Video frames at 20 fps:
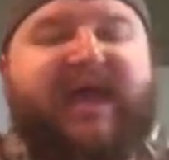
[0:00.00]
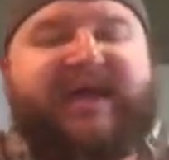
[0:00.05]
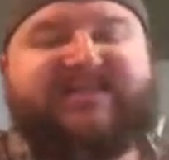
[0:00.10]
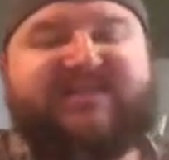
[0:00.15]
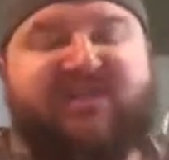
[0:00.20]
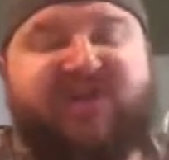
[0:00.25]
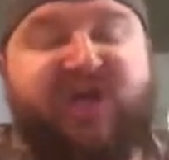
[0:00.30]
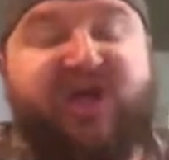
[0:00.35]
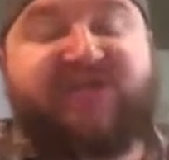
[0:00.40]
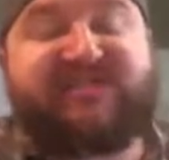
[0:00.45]

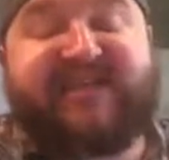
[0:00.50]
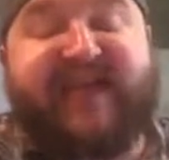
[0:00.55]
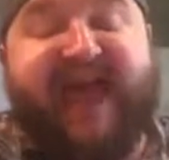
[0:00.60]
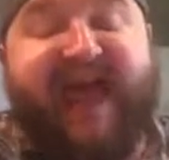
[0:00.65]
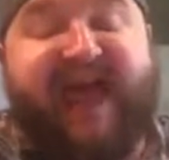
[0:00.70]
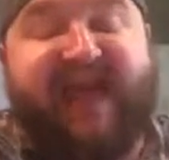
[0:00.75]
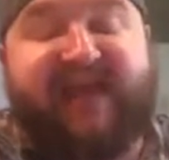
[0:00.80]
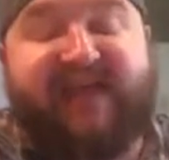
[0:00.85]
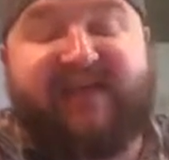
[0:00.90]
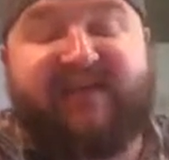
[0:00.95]
It's a
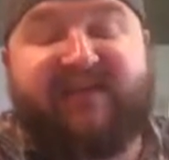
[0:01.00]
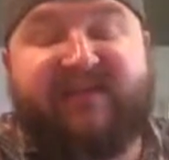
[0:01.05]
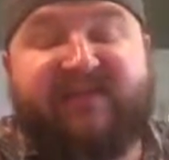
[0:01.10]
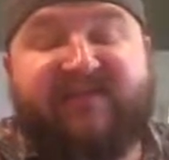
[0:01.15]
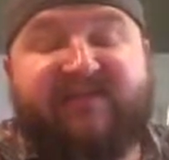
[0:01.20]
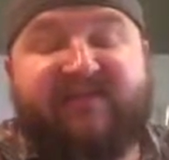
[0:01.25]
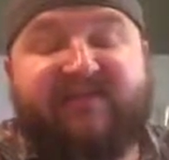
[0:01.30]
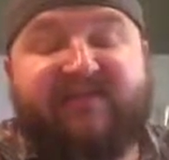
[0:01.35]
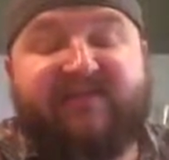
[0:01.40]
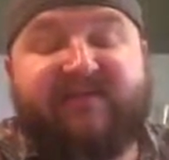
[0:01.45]
Thursday,
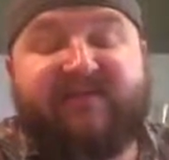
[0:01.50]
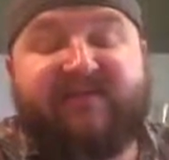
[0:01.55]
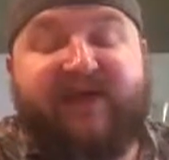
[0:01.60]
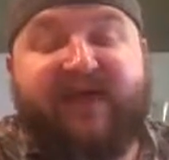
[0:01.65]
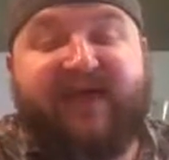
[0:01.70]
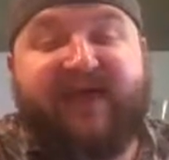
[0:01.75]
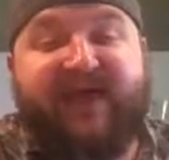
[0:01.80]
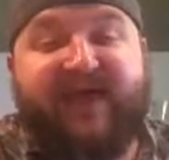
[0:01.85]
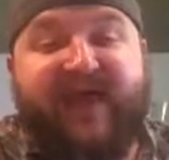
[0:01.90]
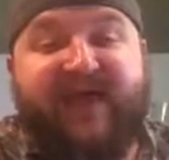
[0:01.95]

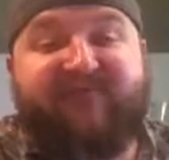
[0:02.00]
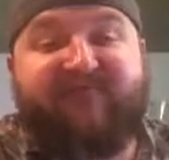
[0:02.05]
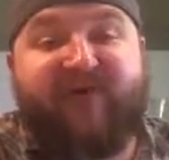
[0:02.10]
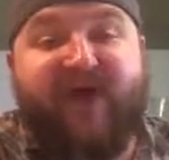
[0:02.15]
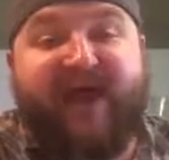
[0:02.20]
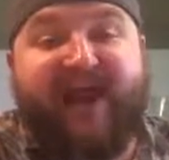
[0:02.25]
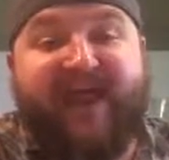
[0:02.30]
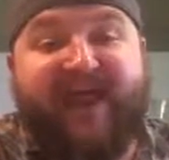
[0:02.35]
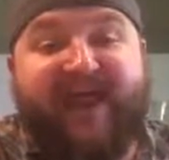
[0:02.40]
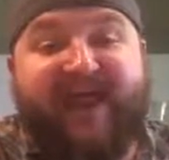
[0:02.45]
a.k.a.
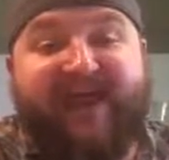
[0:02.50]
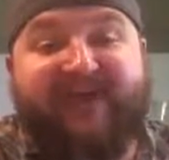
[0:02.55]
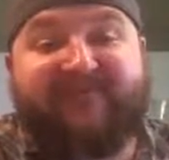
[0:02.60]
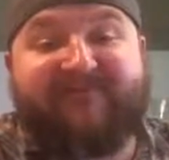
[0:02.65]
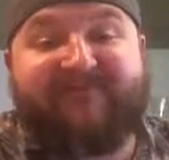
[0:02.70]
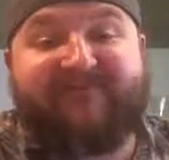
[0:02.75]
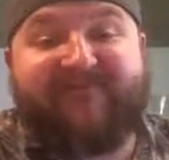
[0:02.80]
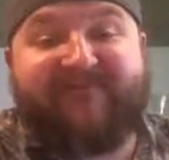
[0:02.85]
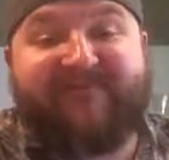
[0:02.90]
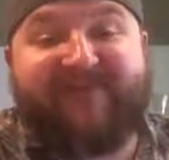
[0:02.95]
Friday
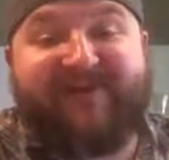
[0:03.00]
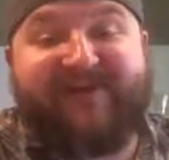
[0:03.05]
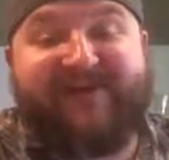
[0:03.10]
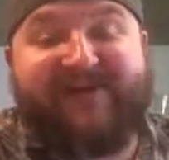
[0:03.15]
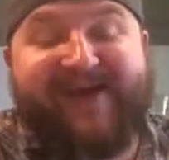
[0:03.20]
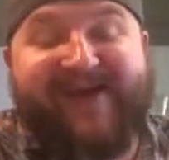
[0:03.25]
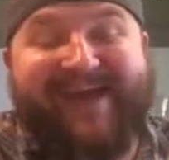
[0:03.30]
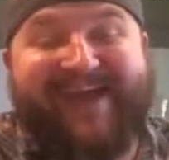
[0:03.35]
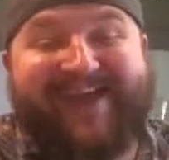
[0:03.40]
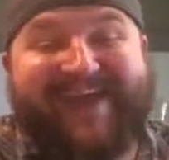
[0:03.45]
Eve,
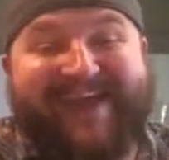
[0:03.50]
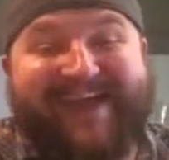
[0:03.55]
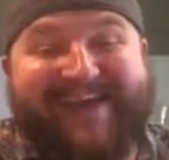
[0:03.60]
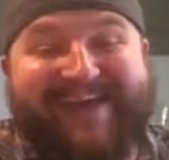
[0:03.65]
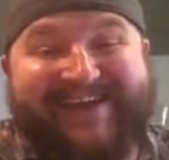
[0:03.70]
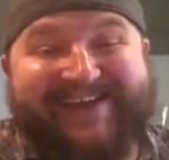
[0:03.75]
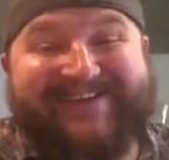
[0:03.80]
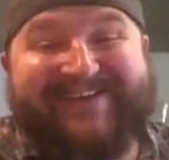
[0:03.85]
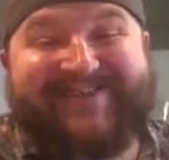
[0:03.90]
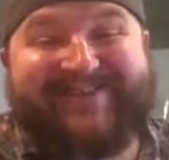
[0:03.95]

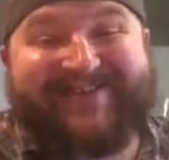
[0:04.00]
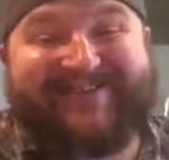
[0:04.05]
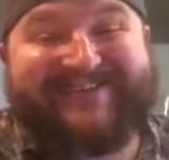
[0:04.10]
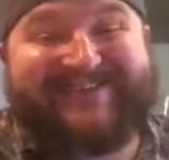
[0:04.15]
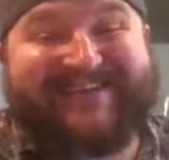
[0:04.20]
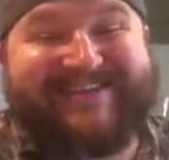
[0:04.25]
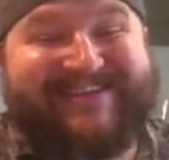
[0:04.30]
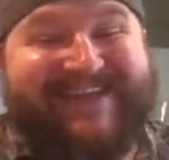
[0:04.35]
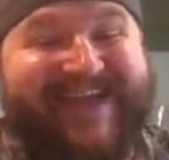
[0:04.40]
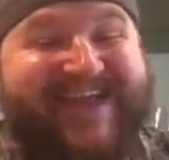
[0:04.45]
a.k.a. the
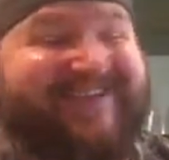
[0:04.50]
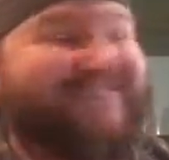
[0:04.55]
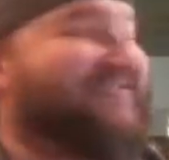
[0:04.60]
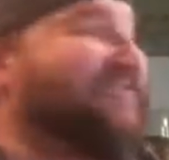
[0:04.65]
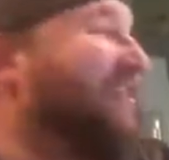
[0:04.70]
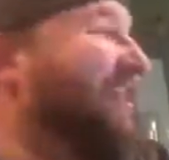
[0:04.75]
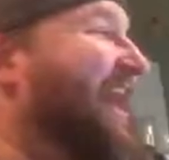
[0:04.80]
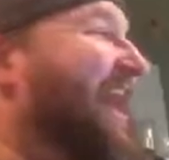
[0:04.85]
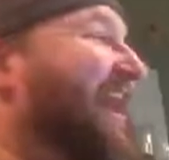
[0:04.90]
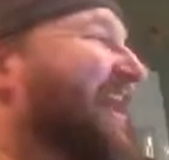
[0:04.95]
13th day of
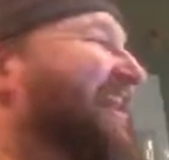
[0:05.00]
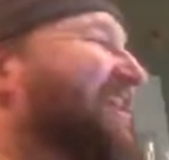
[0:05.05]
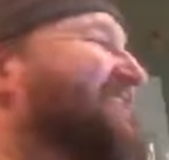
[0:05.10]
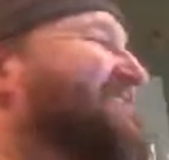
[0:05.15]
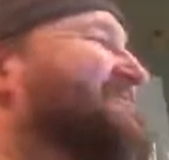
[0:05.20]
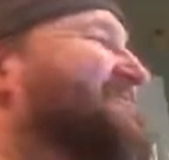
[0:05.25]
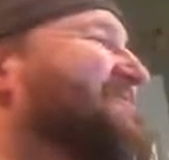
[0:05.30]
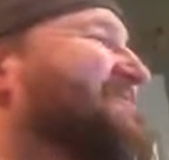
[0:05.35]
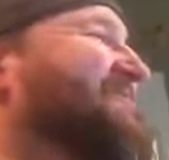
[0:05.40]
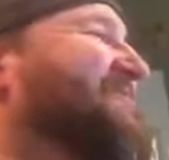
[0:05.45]
July.
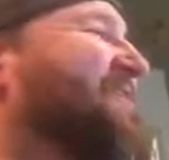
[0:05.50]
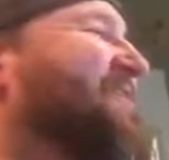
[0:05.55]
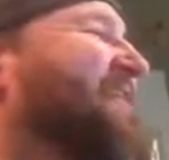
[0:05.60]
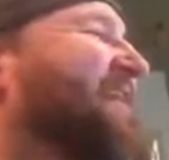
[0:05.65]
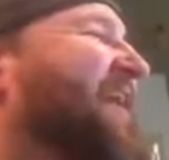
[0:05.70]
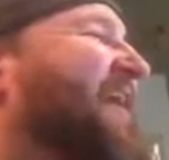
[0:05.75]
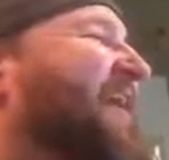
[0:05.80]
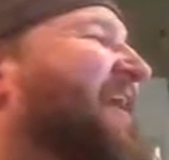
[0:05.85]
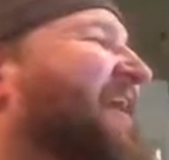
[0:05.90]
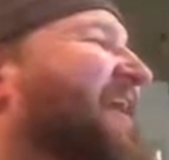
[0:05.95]
Here's what's
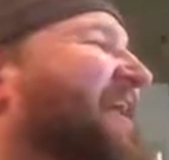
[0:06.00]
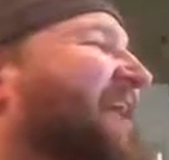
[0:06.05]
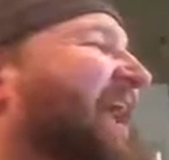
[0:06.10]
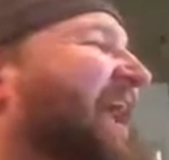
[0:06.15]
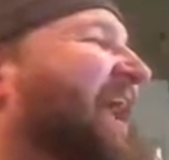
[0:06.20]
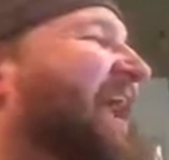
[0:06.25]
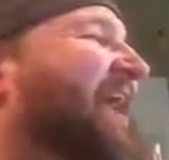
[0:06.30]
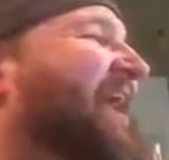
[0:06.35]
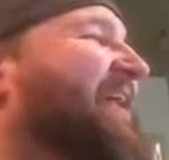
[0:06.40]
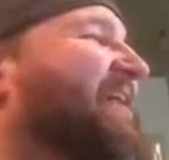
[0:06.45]
going on
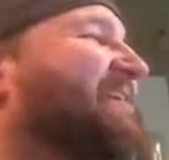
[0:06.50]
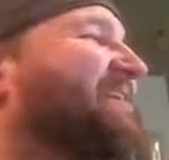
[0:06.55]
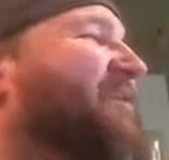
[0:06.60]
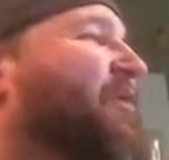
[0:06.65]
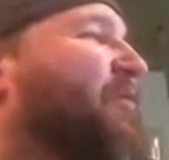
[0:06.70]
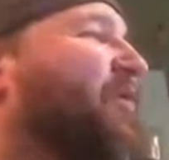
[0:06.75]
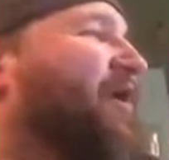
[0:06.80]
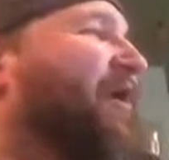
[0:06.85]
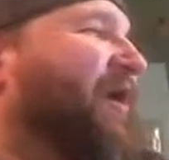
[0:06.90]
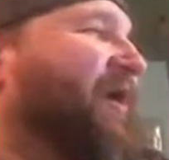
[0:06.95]
in
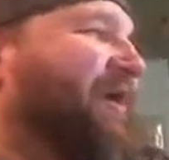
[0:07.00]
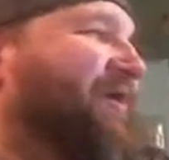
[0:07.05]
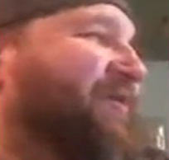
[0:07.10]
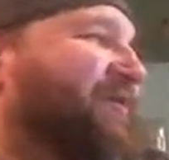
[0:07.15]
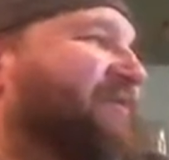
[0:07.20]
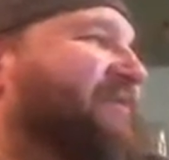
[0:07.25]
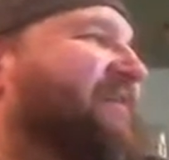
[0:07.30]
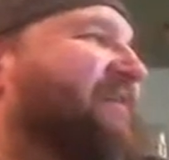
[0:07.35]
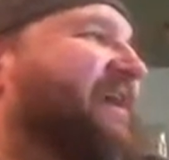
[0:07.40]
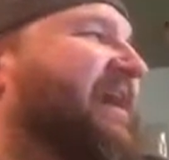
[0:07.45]
the
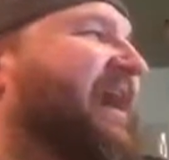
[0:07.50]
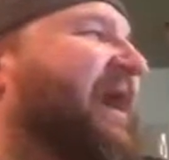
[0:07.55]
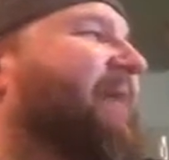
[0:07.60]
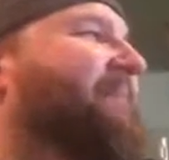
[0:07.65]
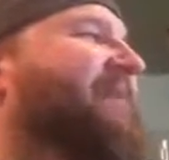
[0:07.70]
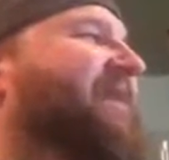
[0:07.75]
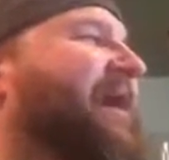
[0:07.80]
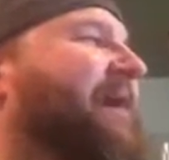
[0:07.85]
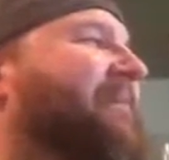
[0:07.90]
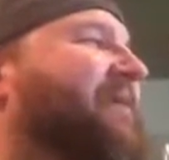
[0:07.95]
world.
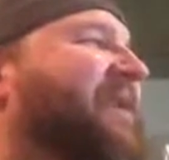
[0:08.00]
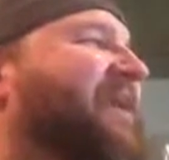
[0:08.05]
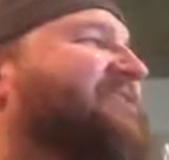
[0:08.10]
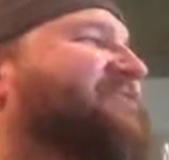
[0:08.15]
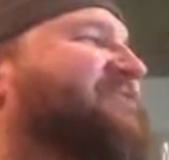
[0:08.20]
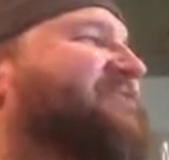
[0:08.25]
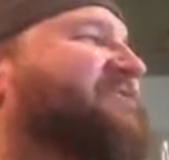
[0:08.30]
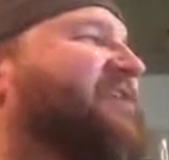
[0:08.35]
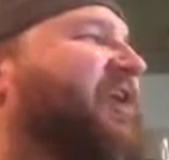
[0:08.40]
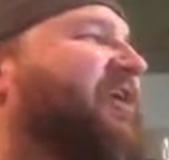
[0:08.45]
Emmy
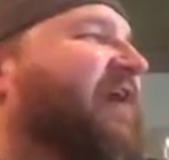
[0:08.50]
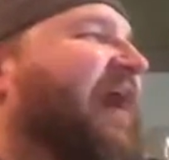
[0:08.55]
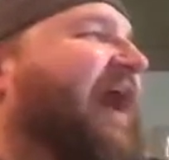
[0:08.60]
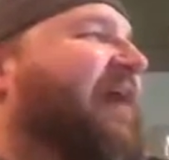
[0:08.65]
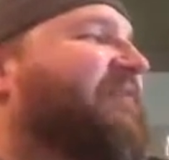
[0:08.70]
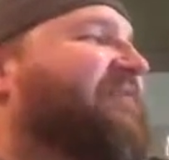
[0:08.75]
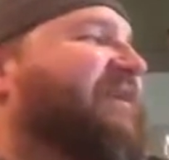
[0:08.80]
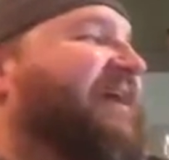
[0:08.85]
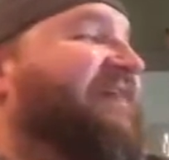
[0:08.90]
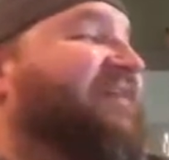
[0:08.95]
nominations are
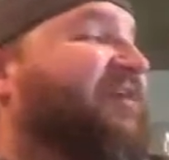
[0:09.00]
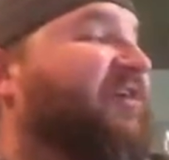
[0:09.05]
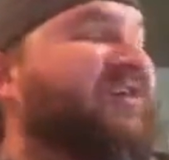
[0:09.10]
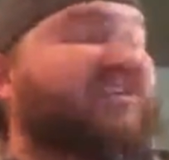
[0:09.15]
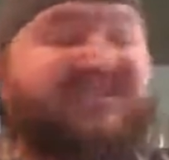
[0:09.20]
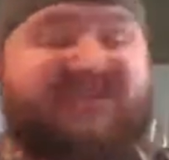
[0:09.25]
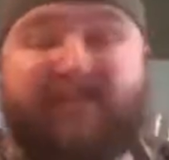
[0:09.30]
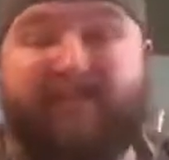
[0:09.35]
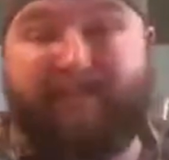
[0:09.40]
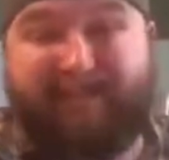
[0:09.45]
out, and
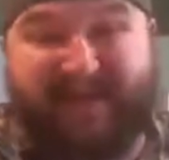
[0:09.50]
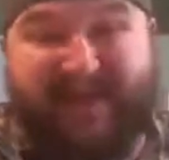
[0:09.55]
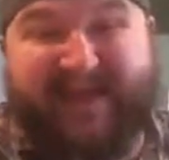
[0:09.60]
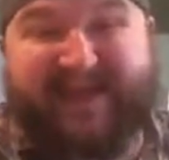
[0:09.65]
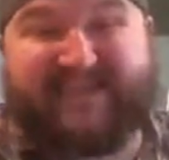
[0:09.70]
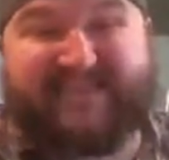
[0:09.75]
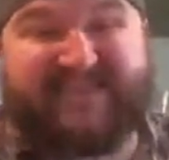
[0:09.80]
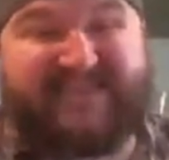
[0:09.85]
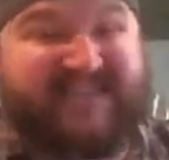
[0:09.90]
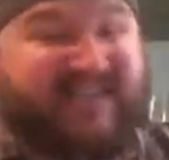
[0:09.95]
there are some
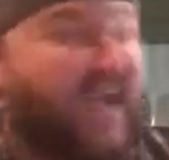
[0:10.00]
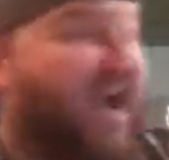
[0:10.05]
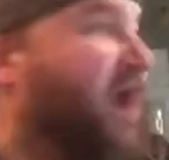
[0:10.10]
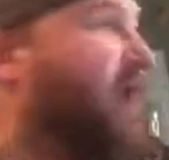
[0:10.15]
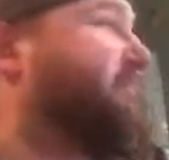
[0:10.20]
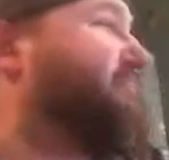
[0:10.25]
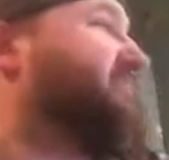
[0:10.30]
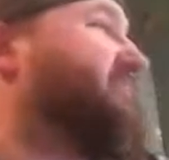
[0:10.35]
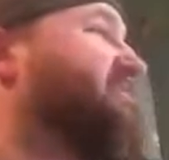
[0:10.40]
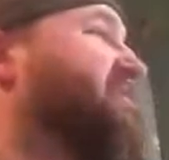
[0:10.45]
big
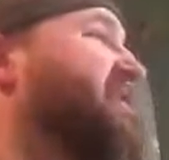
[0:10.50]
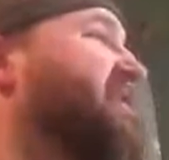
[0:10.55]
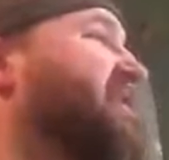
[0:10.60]
snubs.